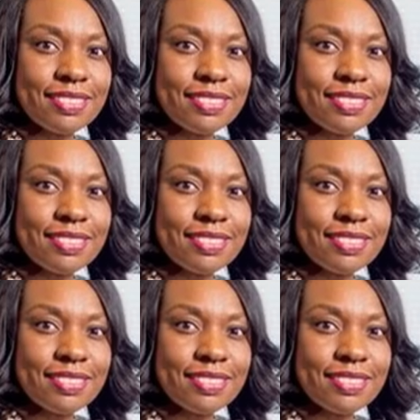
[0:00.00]

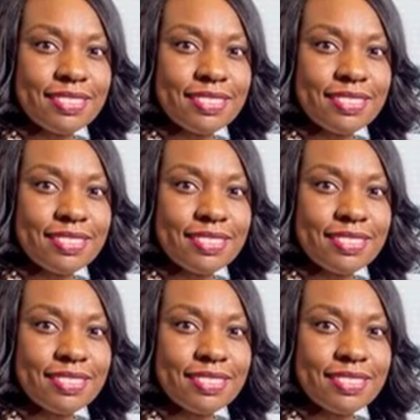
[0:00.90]

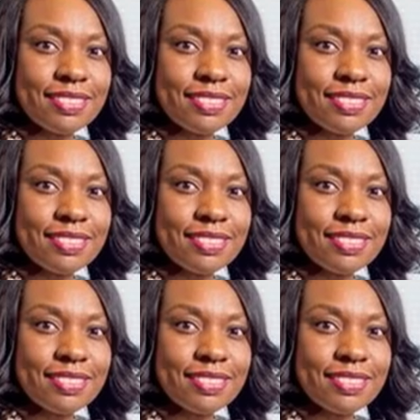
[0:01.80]

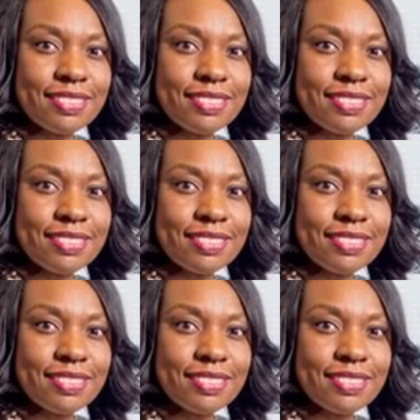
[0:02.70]

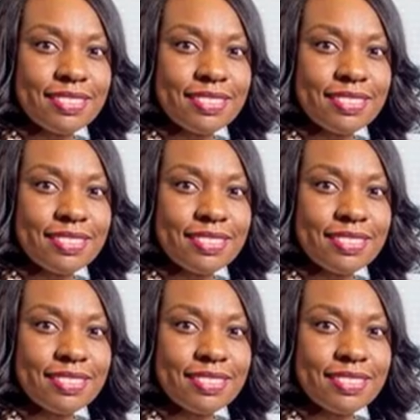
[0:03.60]

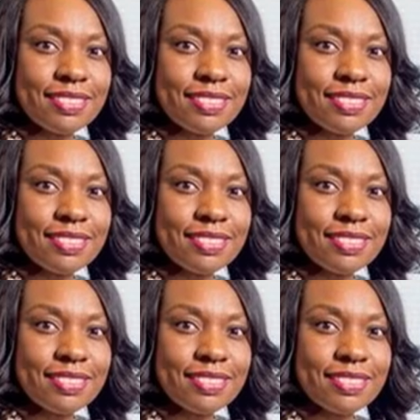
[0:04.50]

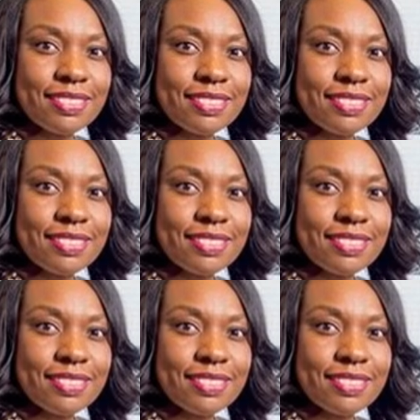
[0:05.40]

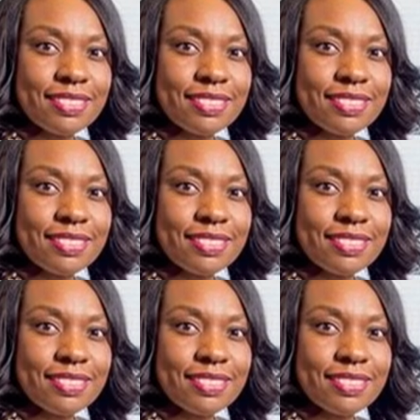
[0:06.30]
[no speech]